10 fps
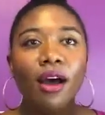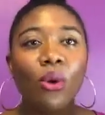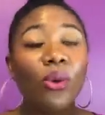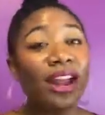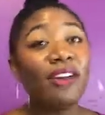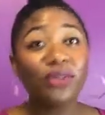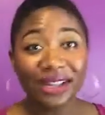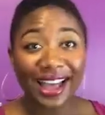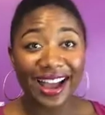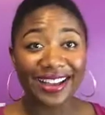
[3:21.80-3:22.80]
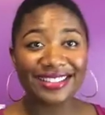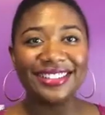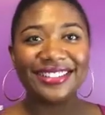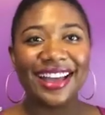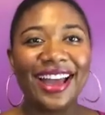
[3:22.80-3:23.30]
what I've realized
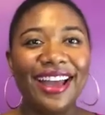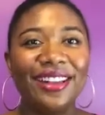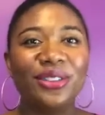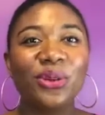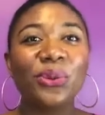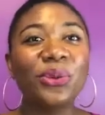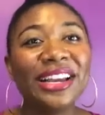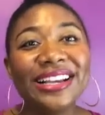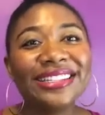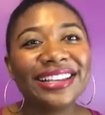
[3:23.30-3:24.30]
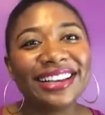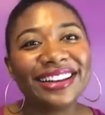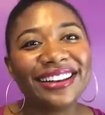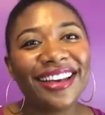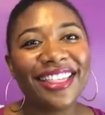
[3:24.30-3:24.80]
is that the
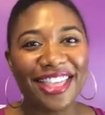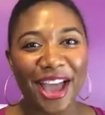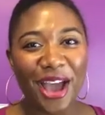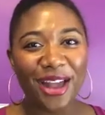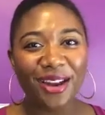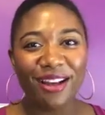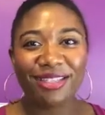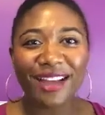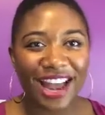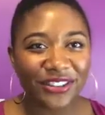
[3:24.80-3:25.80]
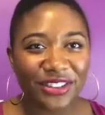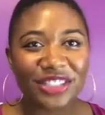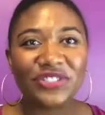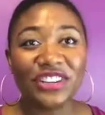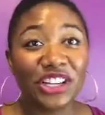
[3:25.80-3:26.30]
reason that a lot of us
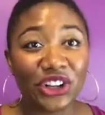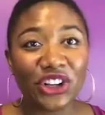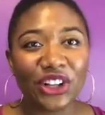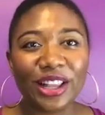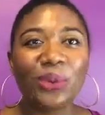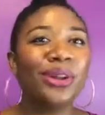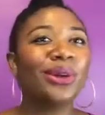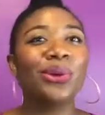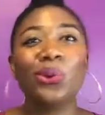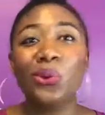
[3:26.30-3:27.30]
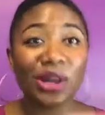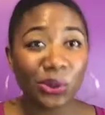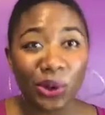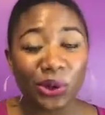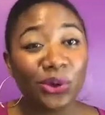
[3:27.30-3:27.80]
feel like we don't know what in the
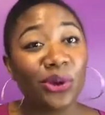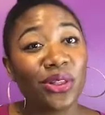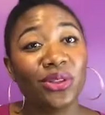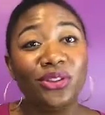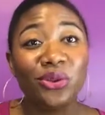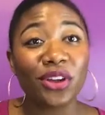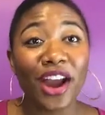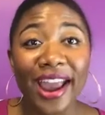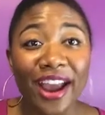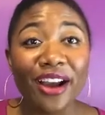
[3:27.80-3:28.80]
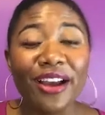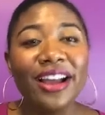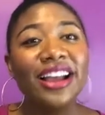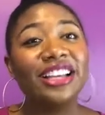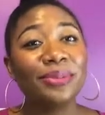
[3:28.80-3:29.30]
world to do with our hair
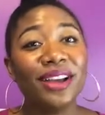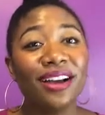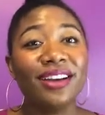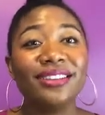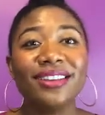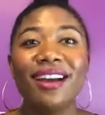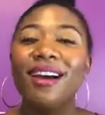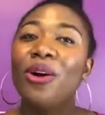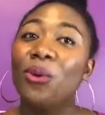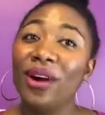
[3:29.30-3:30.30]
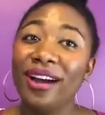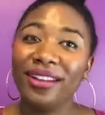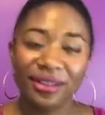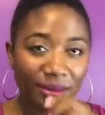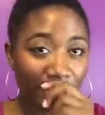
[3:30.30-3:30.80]
is because, one,
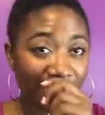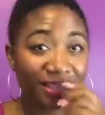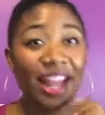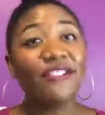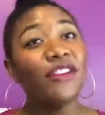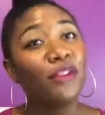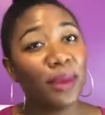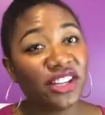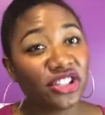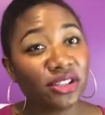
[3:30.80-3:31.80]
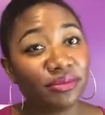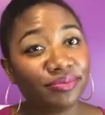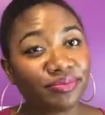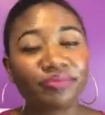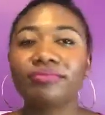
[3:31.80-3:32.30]
there's a lot of information.
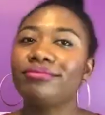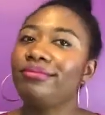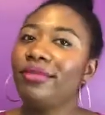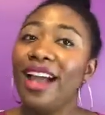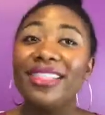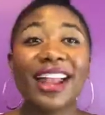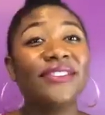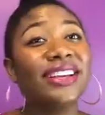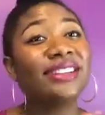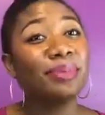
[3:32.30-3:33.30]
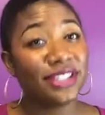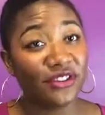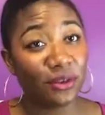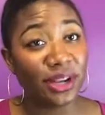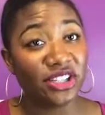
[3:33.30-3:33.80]
A lot of it is
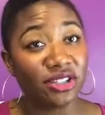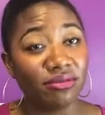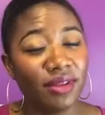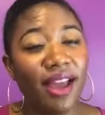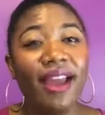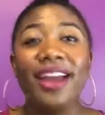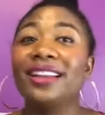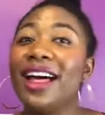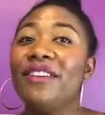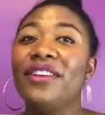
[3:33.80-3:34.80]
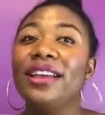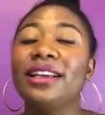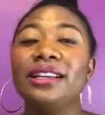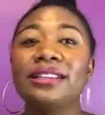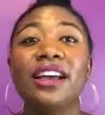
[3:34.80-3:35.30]
misinformation, and a lot of it
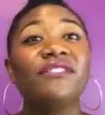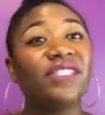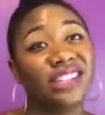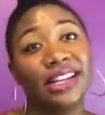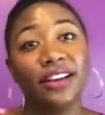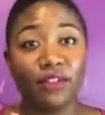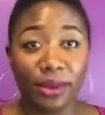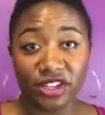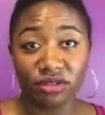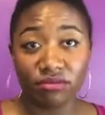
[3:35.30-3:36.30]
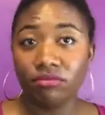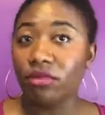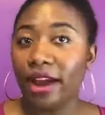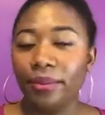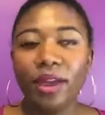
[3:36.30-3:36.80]
is conflicting information, right?